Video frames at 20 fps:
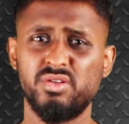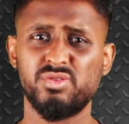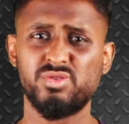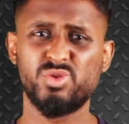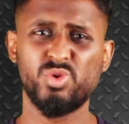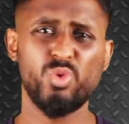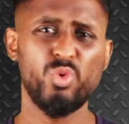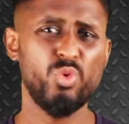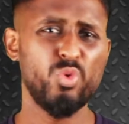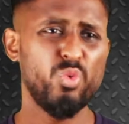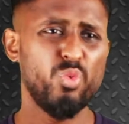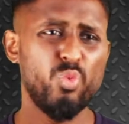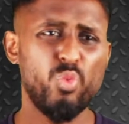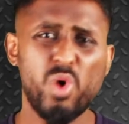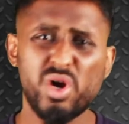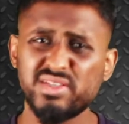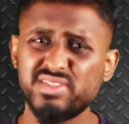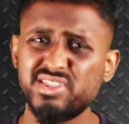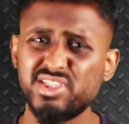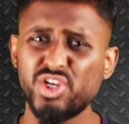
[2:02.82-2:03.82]
so
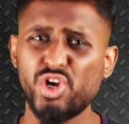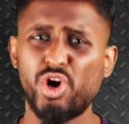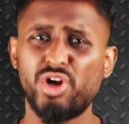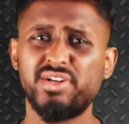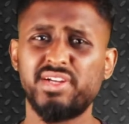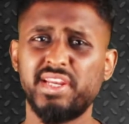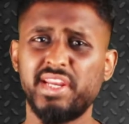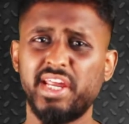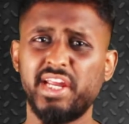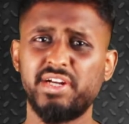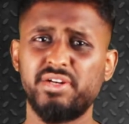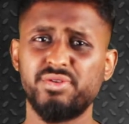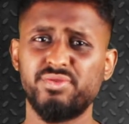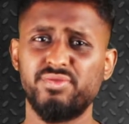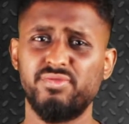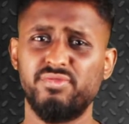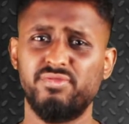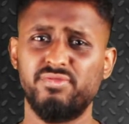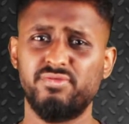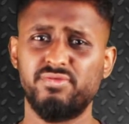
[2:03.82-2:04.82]
what's the alternative?